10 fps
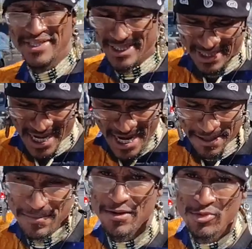from this
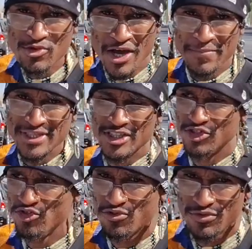society, man, when you come into
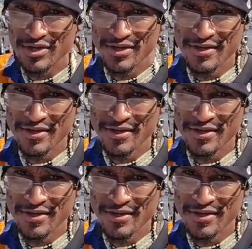this truth,